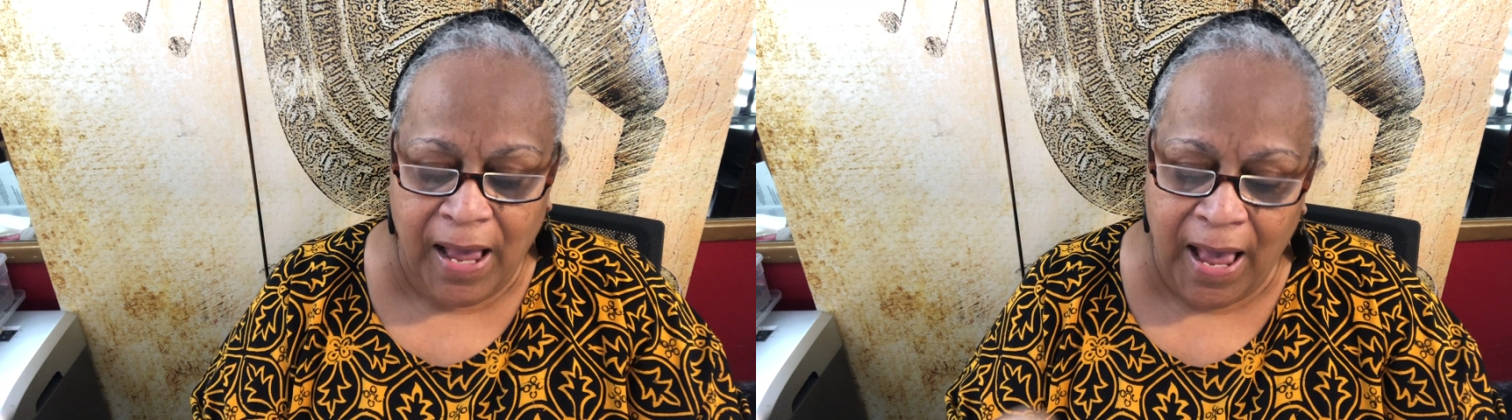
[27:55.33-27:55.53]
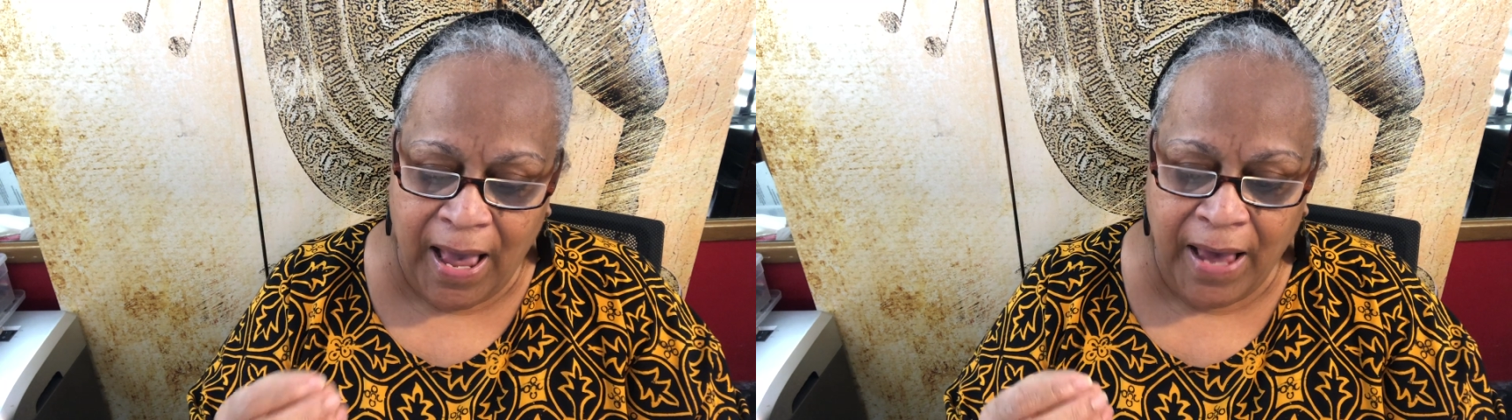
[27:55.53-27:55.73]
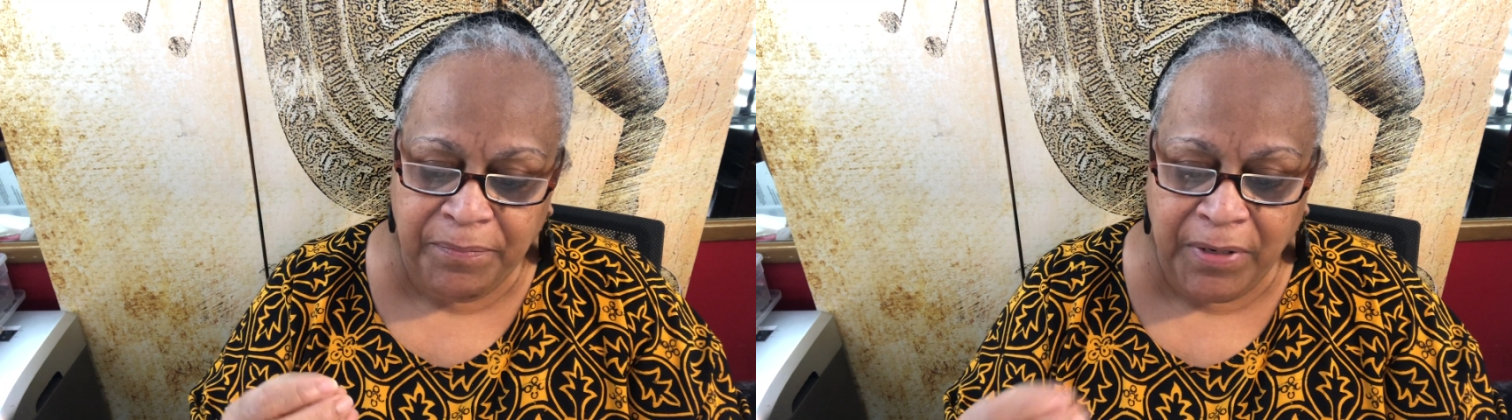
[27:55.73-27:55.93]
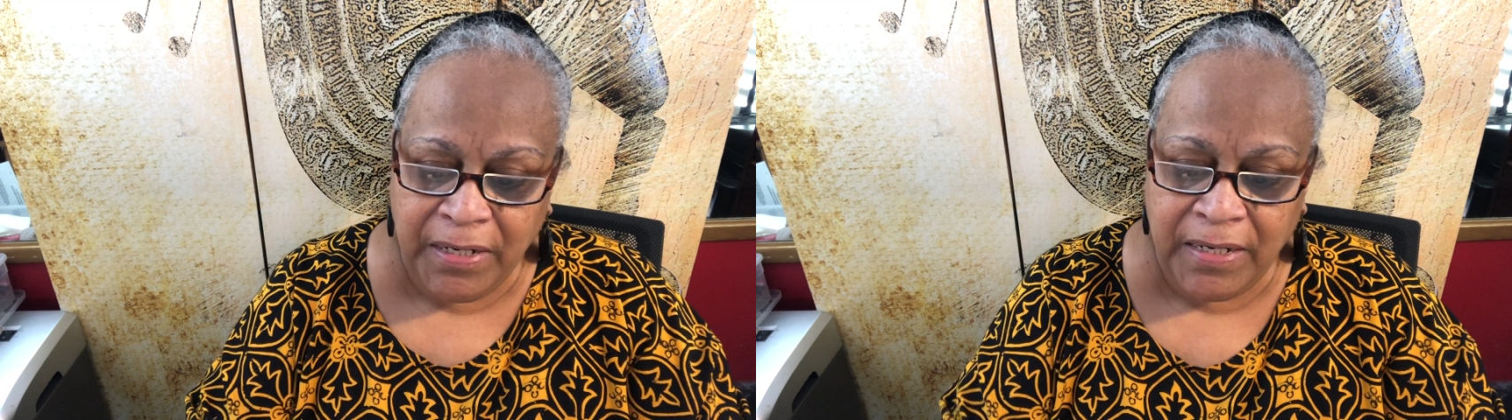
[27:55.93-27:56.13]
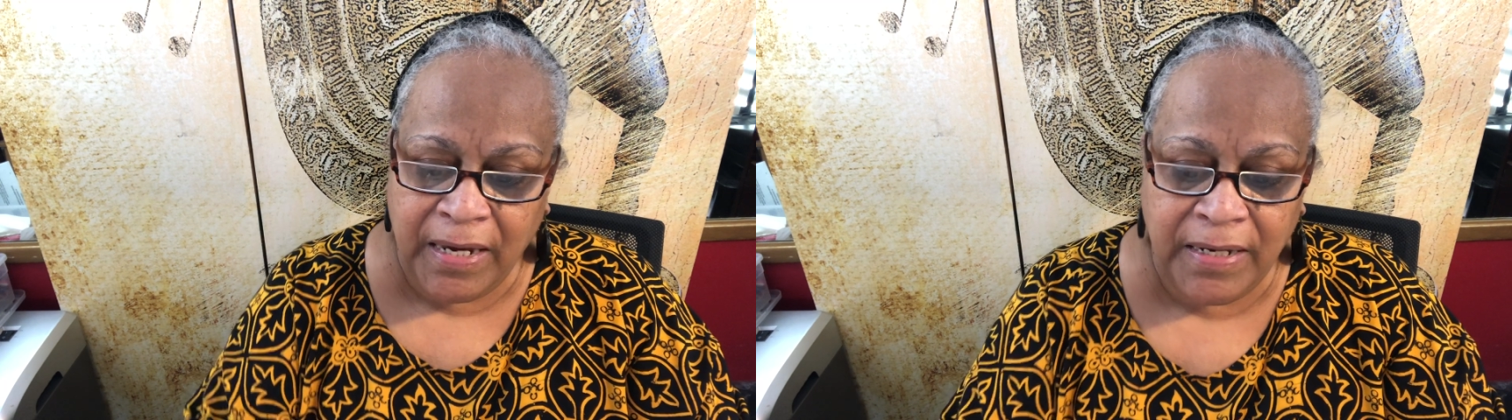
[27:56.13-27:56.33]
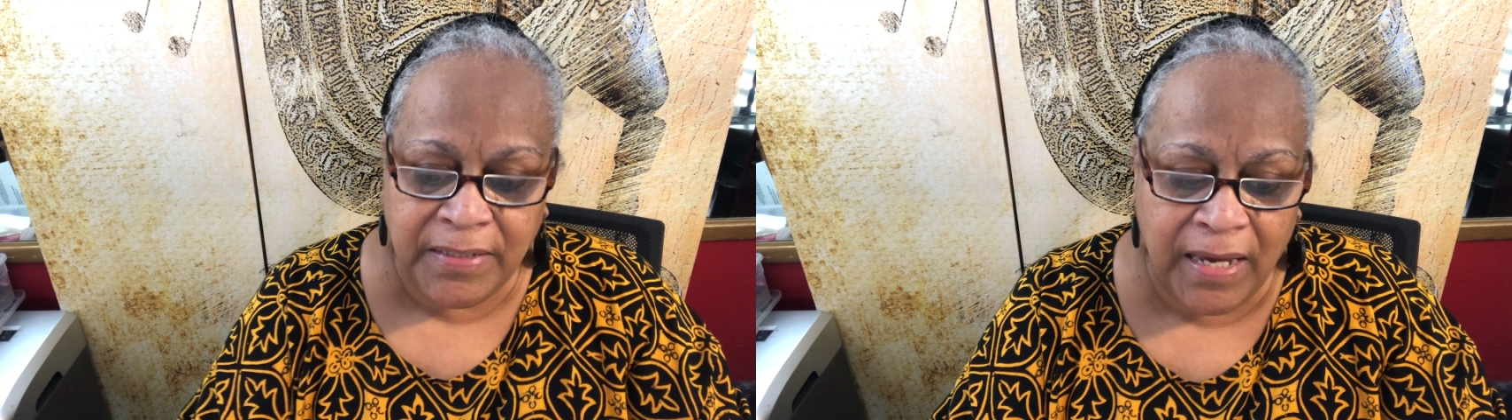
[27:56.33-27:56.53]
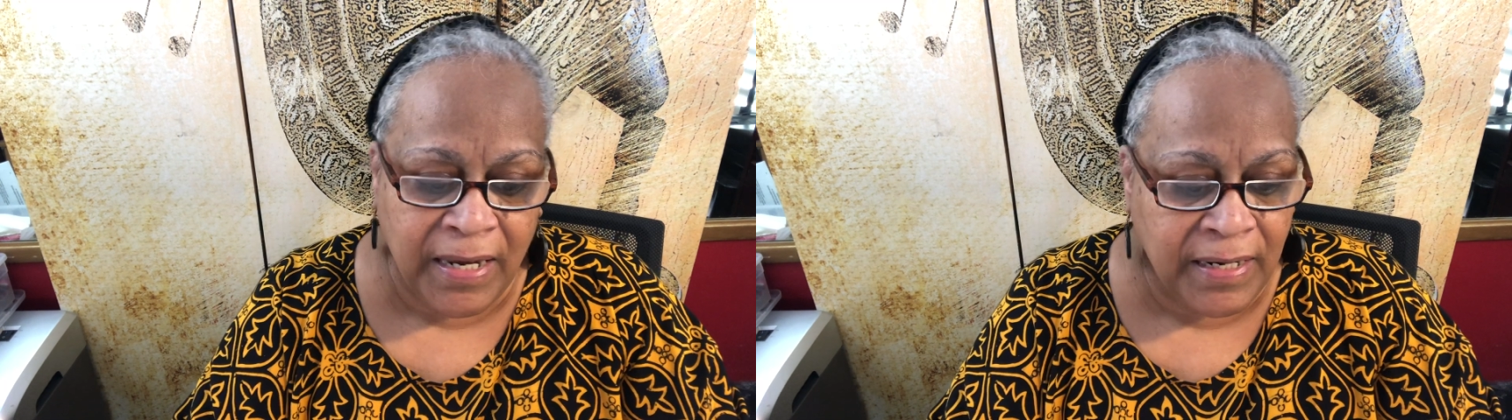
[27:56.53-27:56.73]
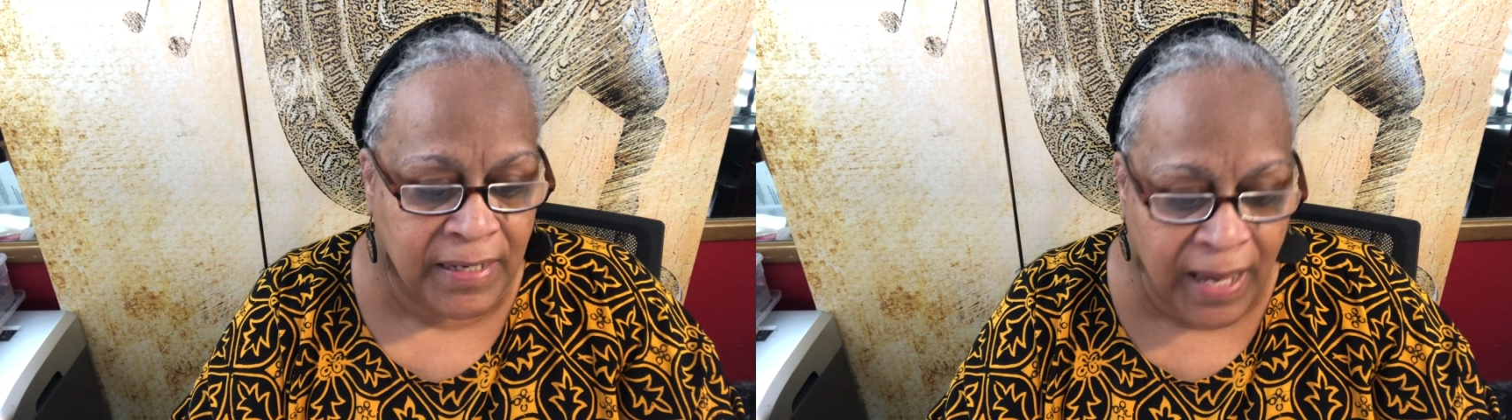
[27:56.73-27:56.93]
and mediate a
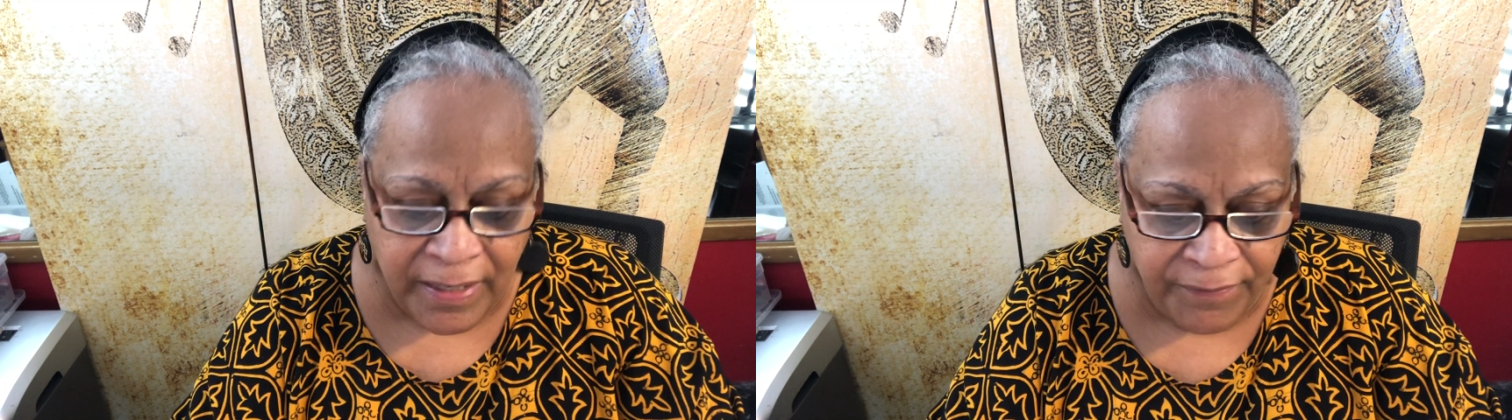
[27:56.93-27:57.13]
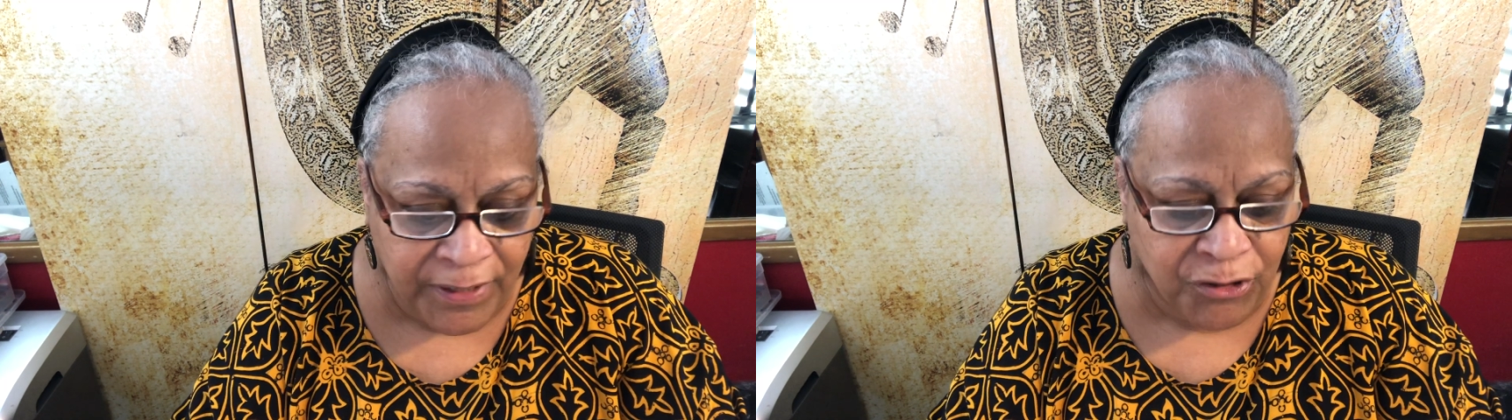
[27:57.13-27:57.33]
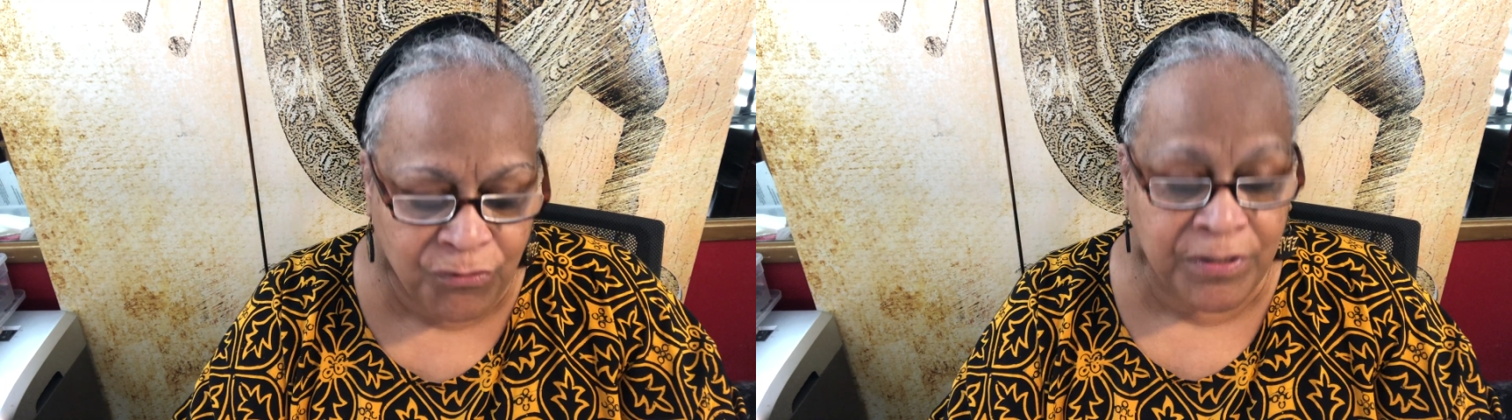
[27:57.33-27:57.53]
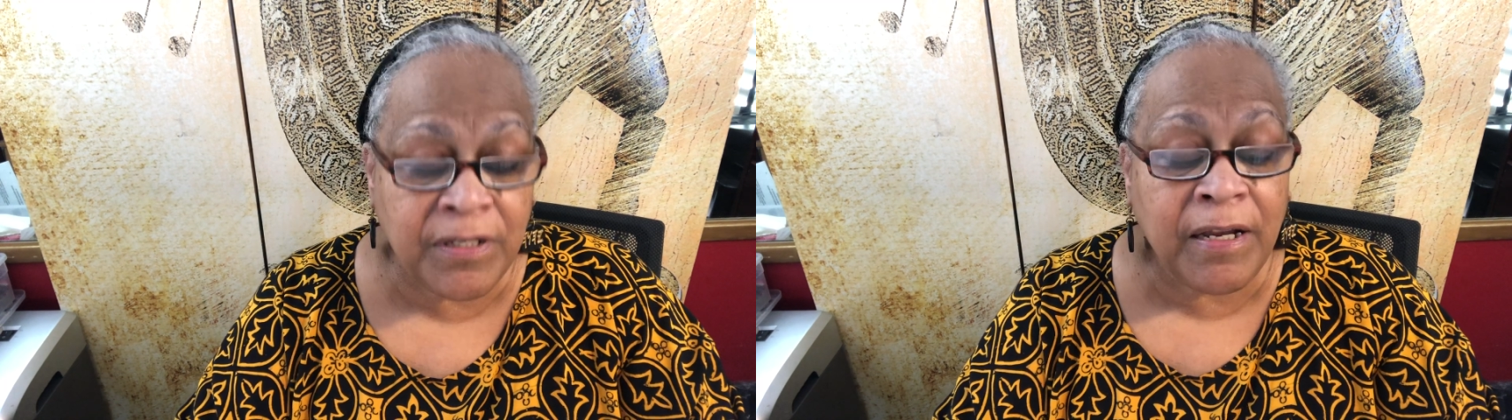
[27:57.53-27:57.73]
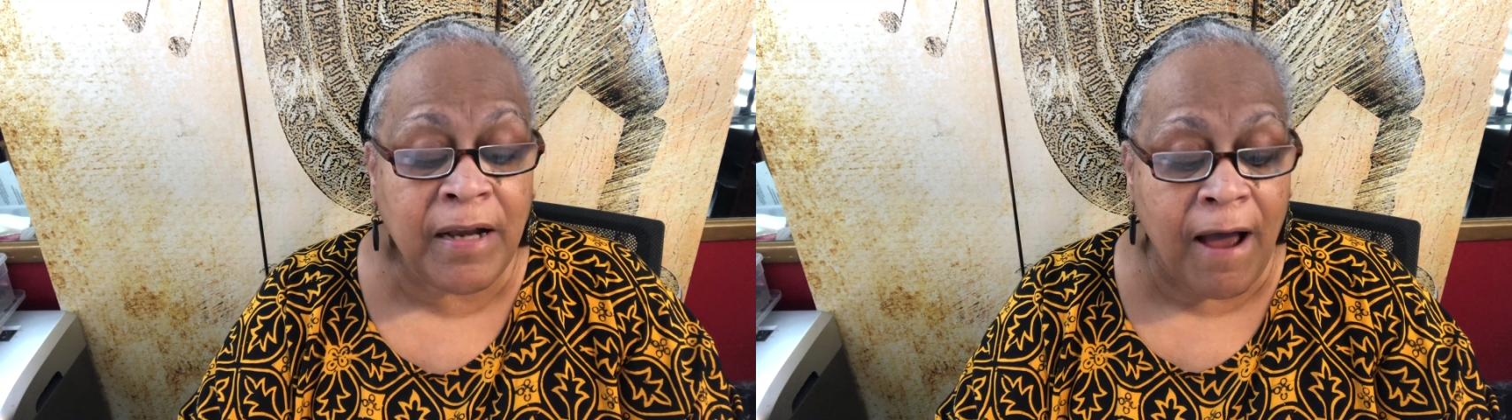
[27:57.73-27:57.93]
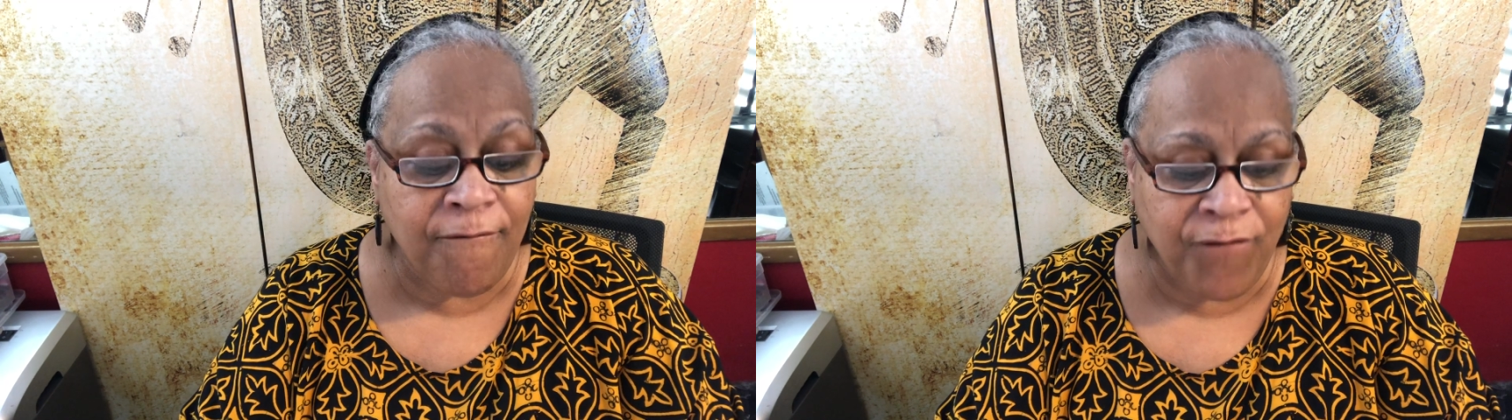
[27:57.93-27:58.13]
lot of interesting